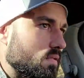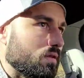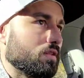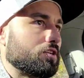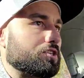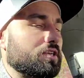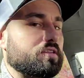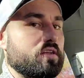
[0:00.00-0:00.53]
The
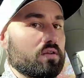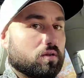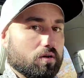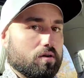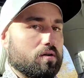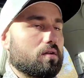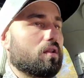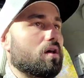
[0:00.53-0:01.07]
shit that you
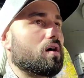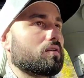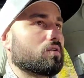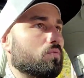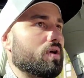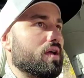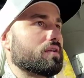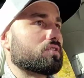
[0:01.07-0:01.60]
learn along
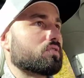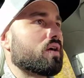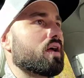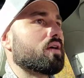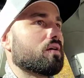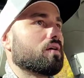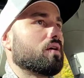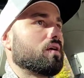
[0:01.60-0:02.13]
the way is
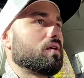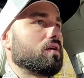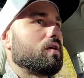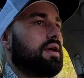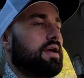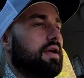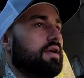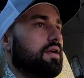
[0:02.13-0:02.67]
great.
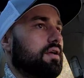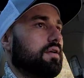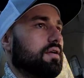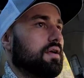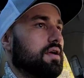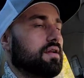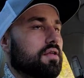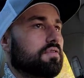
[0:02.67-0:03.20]
And
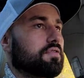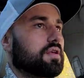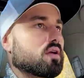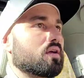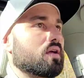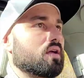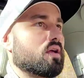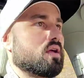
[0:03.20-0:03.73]
another thing,
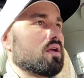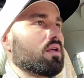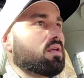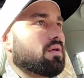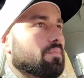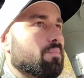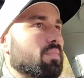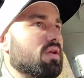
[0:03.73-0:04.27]

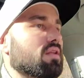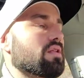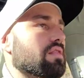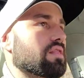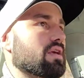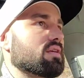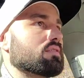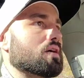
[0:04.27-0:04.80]
many of the
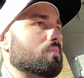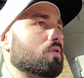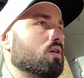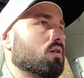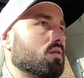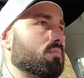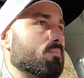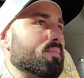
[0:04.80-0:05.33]
things I'm going
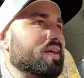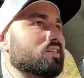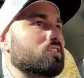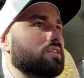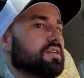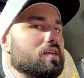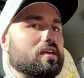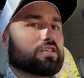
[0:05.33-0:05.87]
to
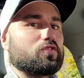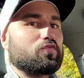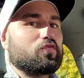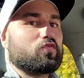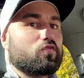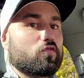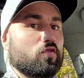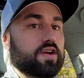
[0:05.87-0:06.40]
mention is
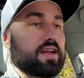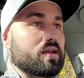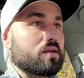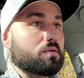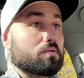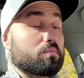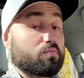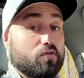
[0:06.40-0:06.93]
free,
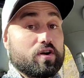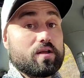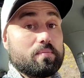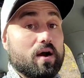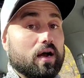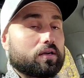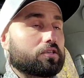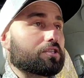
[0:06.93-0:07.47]
pretty
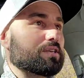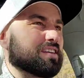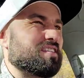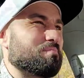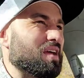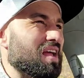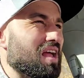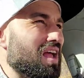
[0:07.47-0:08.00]
much.
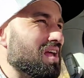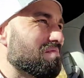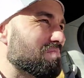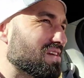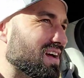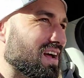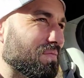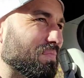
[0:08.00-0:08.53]

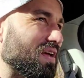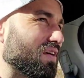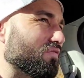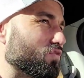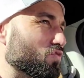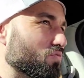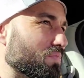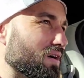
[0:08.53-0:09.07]
Maybe you got to pay a
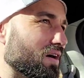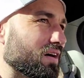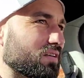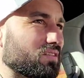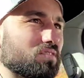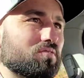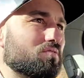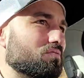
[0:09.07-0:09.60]
few
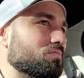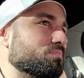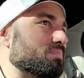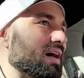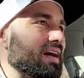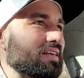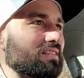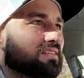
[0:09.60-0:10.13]
bucks to
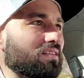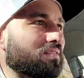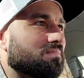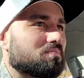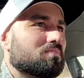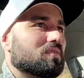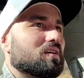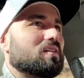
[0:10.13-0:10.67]
buy
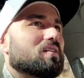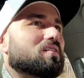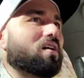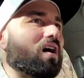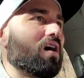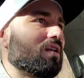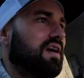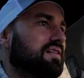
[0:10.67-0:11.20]
some
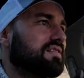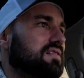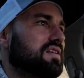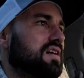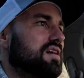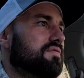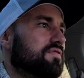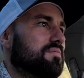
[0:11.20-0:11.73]
online
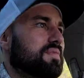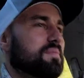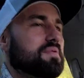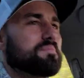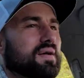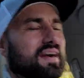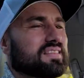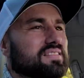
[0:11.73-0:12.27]
stuff or maybe
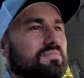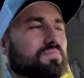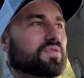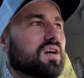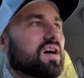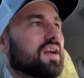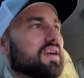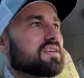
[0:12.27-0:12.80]
buy some
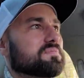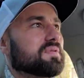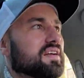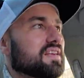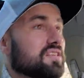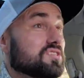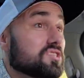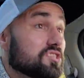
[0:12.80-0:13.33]
products, but
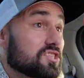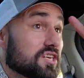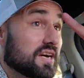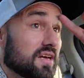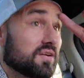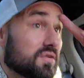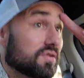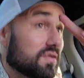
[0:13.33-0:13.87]
in
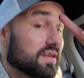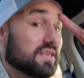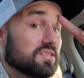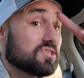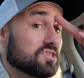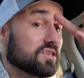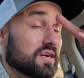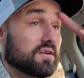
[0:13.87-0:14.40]
general,
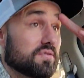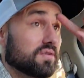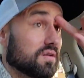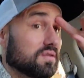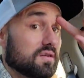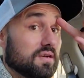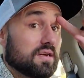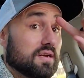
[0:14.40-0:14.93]
in general,